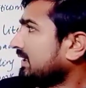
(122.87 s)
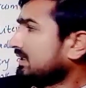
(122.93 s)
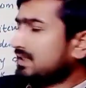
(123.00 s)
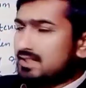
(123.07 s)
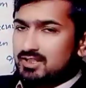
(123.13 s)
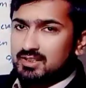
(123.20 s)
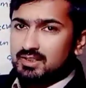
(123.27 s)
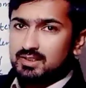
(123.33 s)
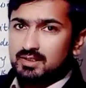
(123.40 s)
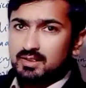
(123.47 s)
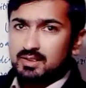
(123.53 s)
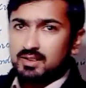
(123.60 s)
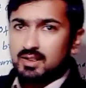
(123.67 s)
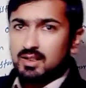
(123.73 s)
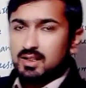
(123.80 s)
English,
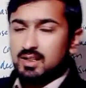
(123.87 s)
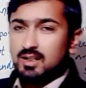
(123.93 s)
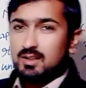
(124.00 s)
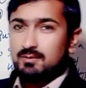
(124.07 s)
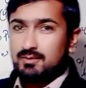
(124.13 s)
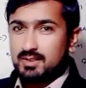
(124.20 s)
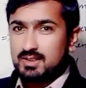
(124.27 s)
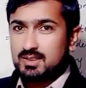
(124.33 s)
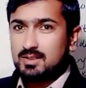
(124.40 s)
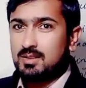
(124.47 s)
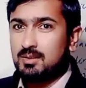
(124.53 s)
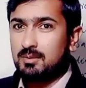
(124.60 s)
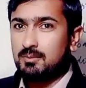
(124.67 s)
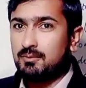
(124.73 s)
first